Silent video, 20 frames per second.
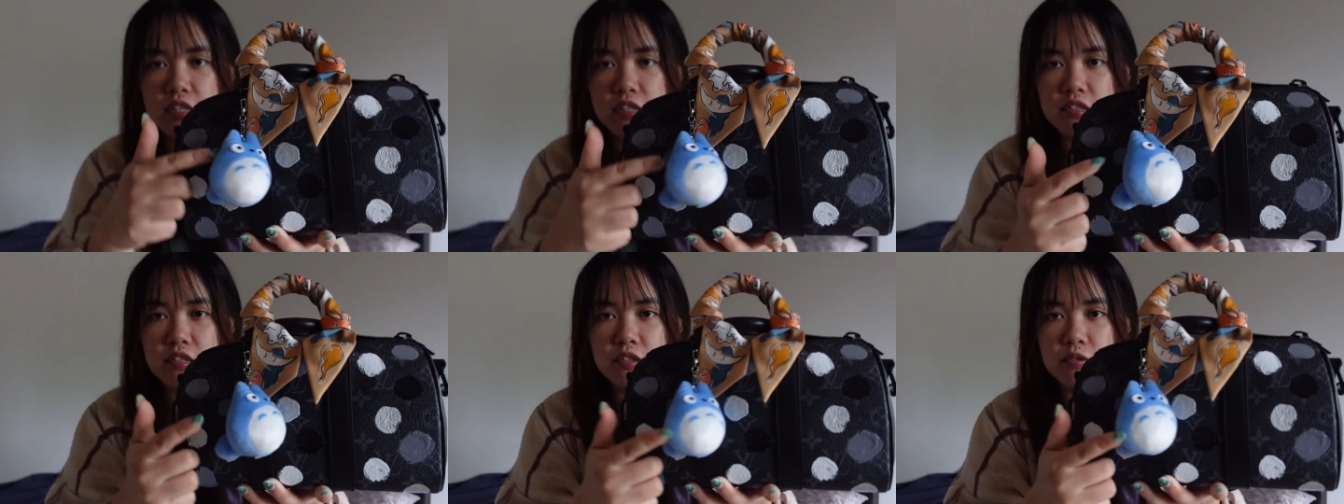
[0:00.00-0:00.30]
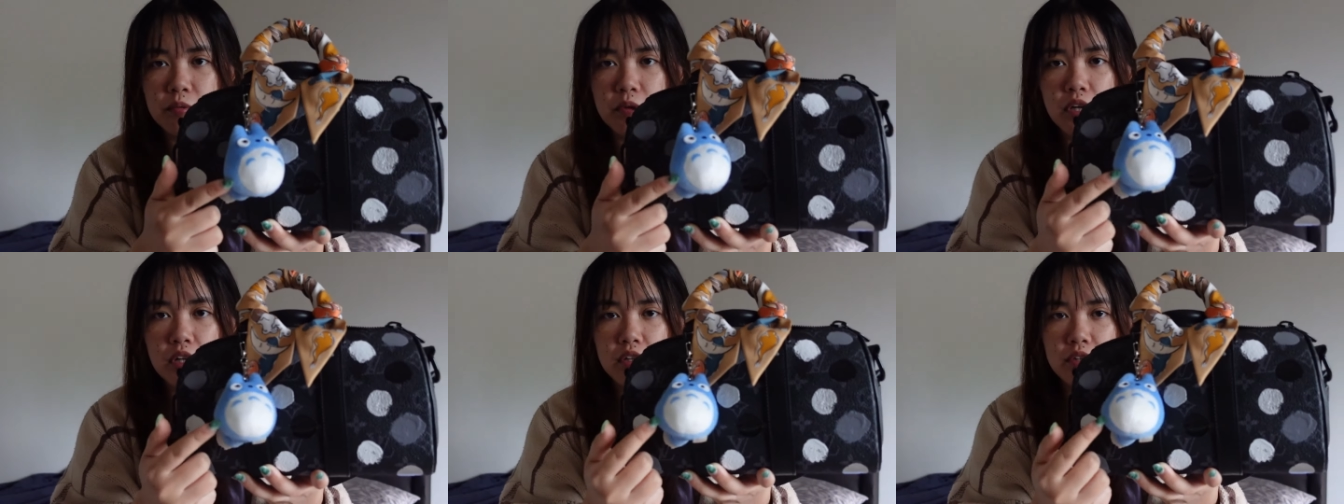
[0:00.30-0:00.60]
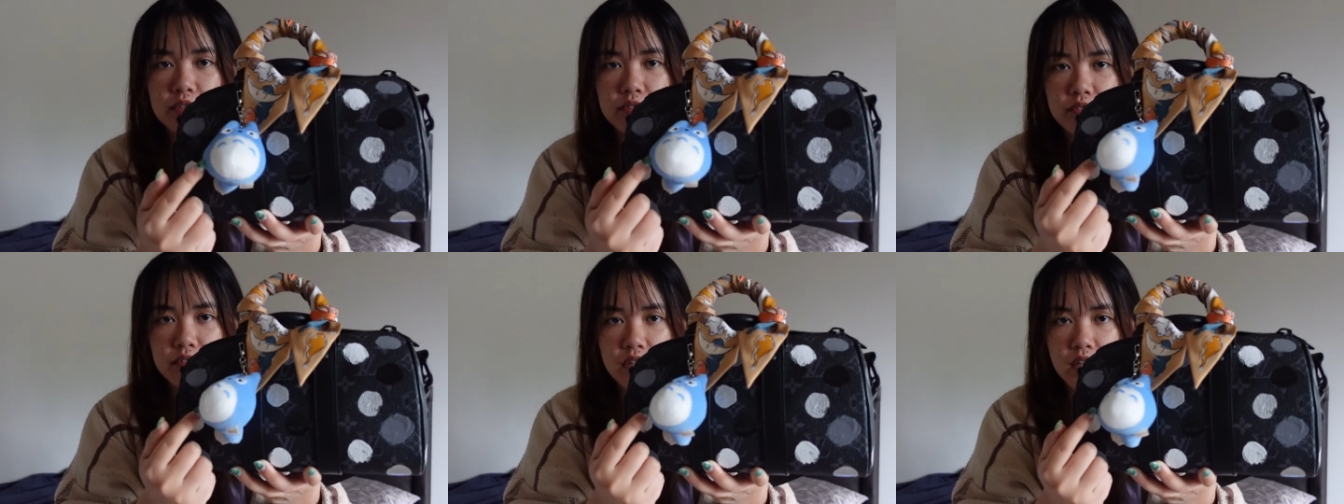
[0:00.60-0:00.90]
This is one of
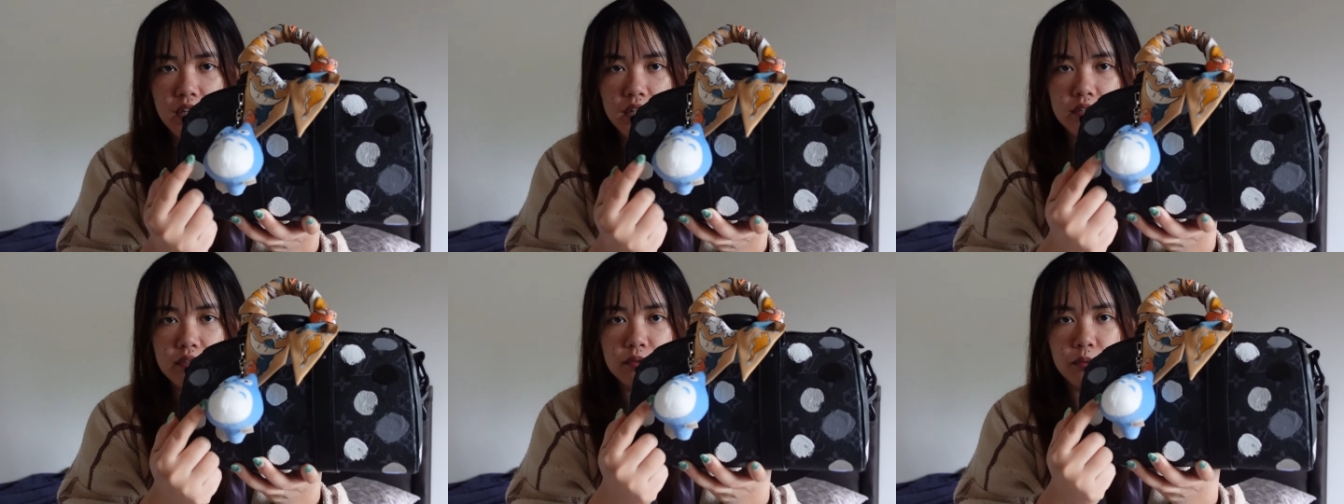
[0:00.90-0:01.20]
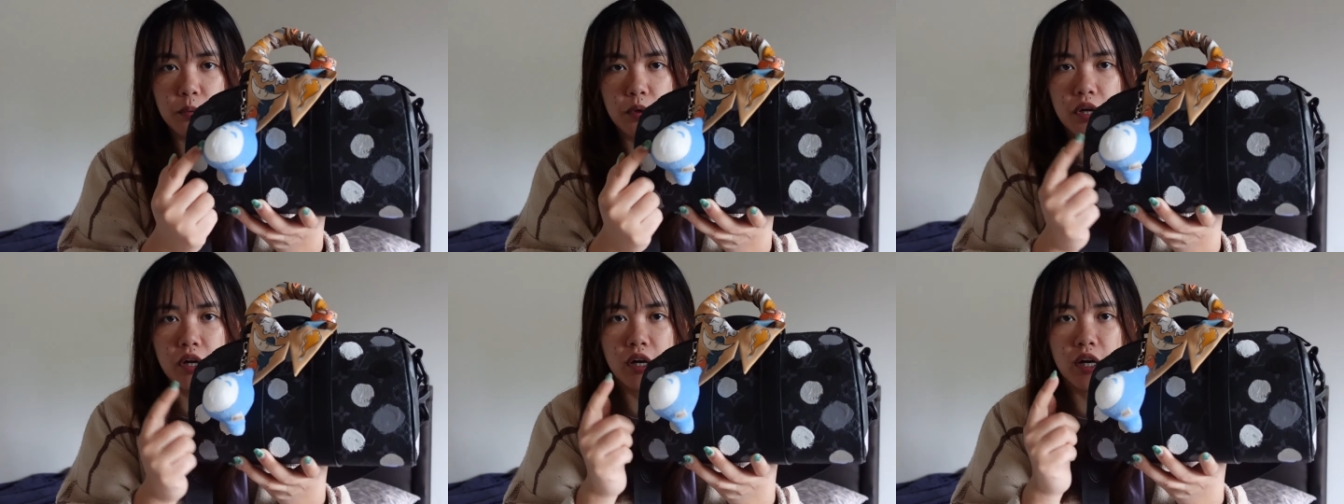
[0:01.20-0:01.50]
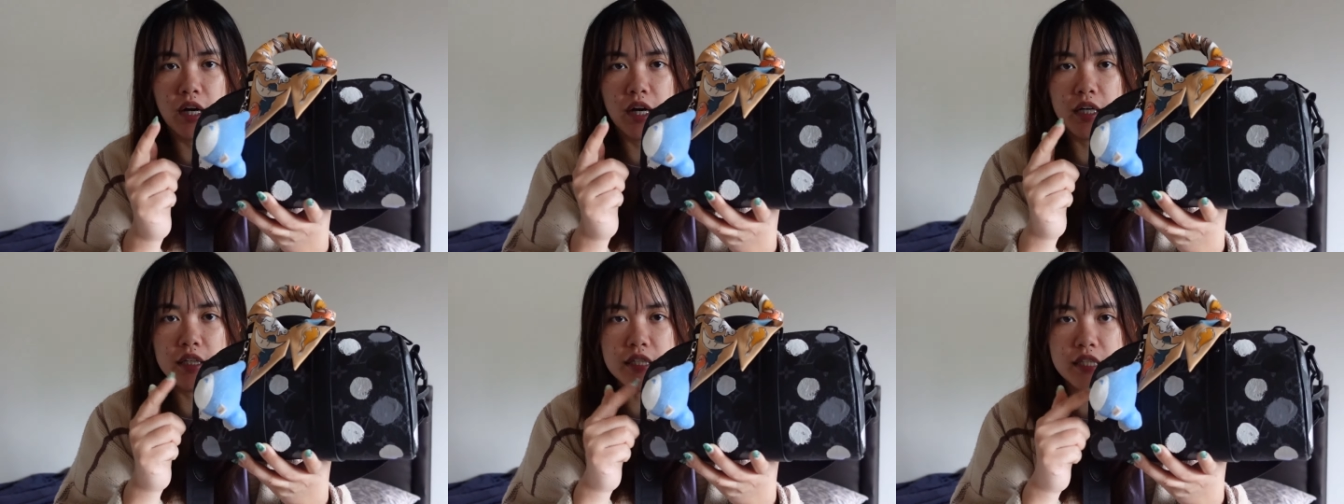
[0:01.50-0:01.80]
those things where
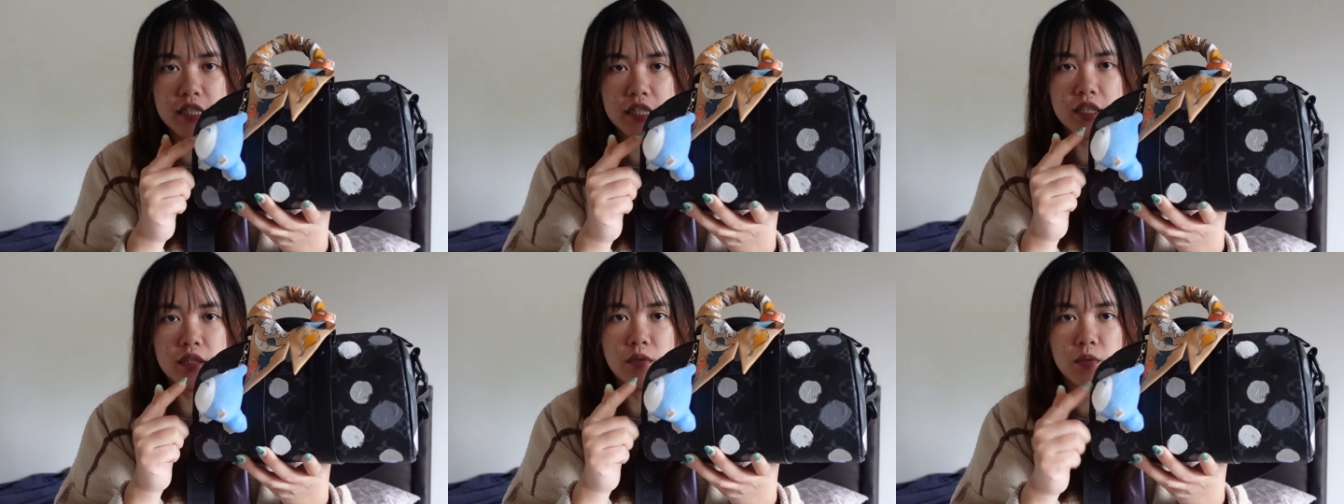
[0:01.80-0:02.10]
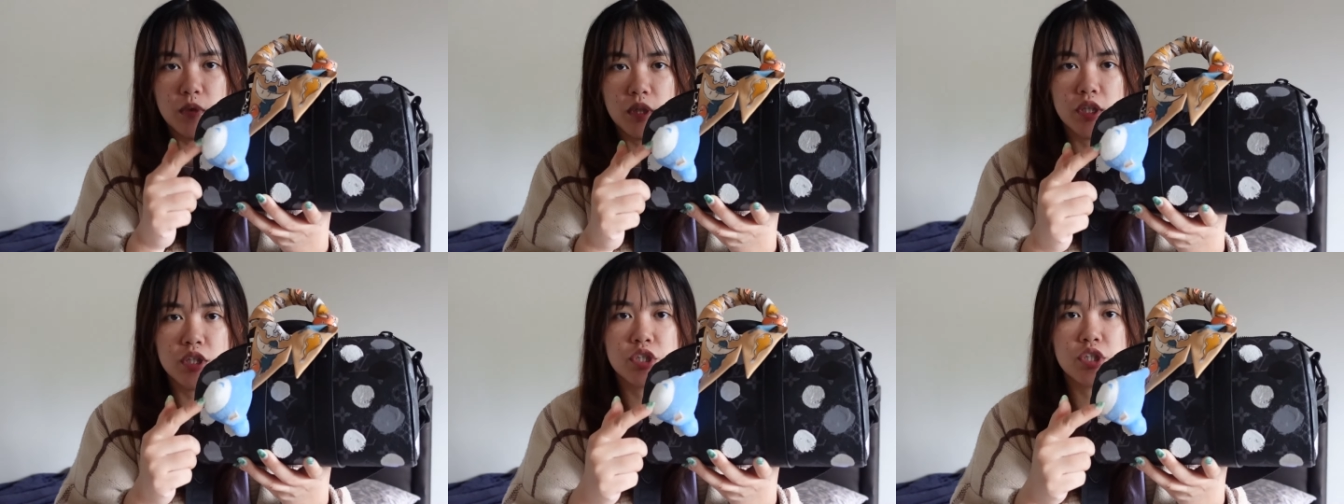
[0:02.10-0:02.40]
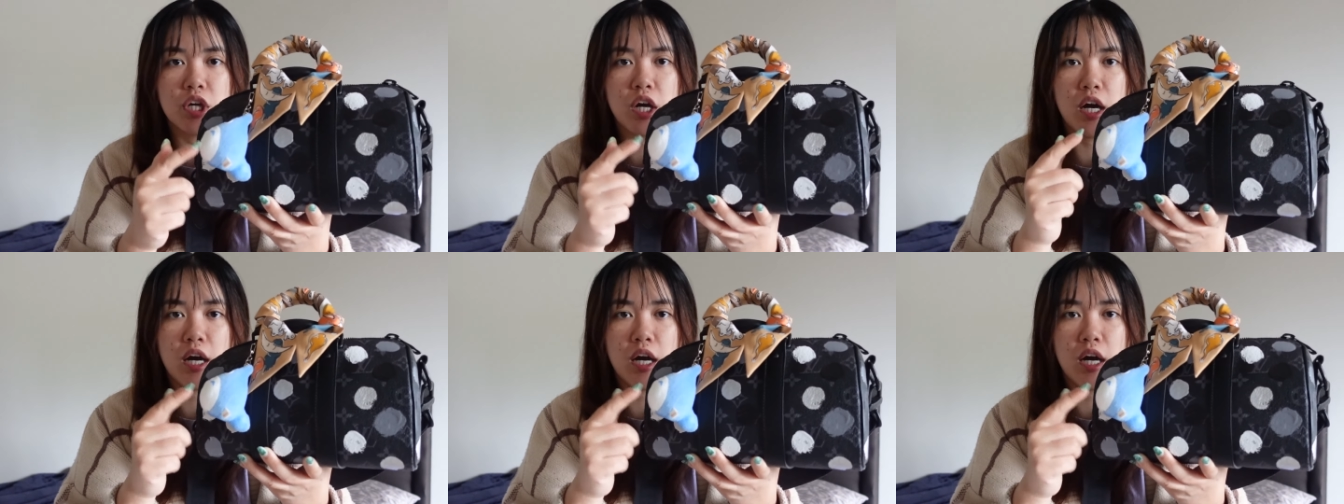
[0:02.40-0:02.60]
I did wish